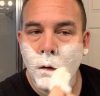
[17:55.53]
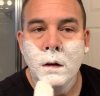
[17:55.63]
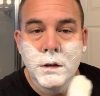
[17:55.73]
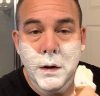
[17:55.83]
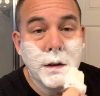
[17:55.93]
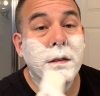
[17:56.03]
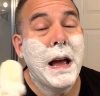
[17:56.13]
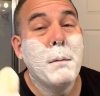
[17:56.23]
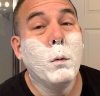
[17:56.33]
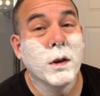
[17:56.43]
So I know they
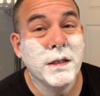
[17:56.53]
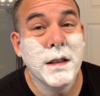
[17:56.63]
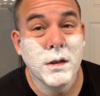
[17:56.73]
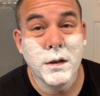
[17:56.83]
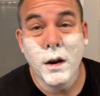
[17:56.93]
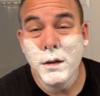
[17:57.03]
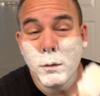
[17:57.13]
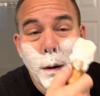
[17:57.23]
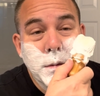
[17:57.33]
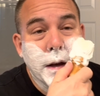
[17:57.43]
have more scents on their
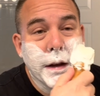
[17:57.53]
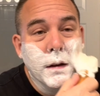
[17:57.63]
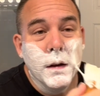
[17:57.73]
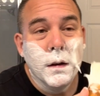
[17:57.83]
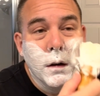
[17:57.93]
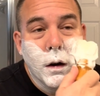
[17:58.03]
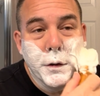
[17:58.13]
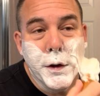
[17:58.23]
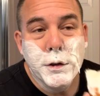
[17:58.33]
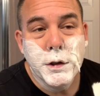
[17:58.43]
website, on
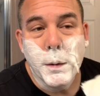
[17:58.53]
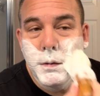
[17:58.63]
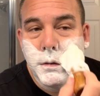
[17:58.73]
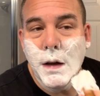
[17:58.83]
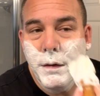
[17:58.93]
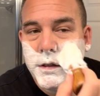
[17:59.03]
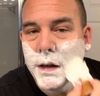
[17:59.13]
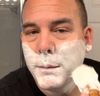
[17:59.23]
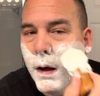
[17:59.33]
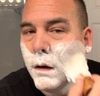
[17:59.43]
YouTube. So definitely check
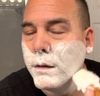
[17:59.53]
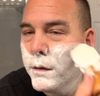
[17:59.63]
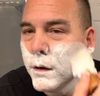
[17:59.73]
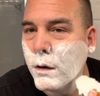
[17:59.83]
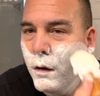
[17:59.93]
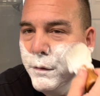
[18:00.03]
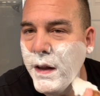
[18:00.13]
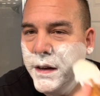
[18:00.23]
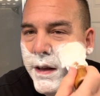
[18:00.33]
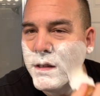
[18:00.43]
them out. They're called
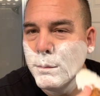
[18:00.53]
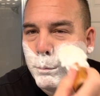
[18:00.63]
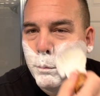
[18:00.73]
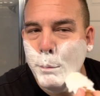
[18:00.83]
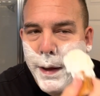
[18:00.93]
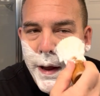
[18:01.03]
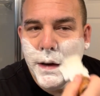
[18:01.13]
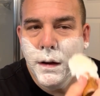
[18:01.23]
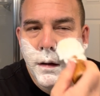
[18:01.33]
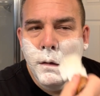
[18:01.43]
V&E's
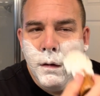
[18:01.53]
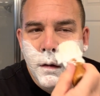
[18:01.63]
Made